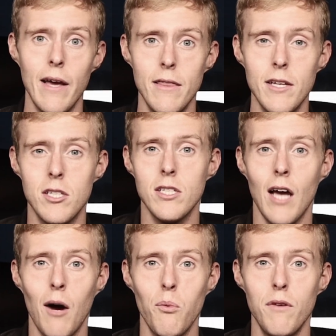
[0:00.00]
hey, this is
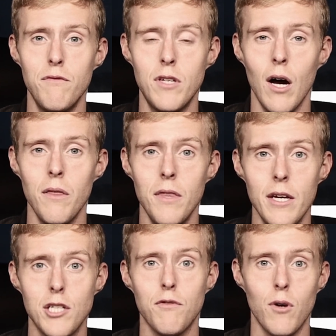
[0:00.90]
how we've done
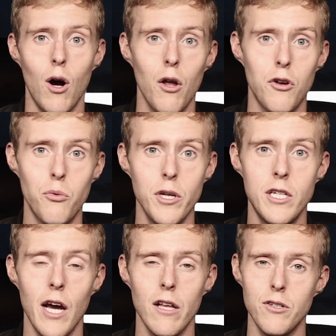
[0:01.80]
this for other
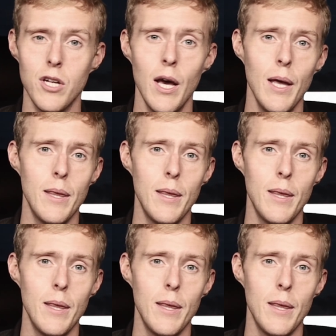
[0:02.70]
retailers.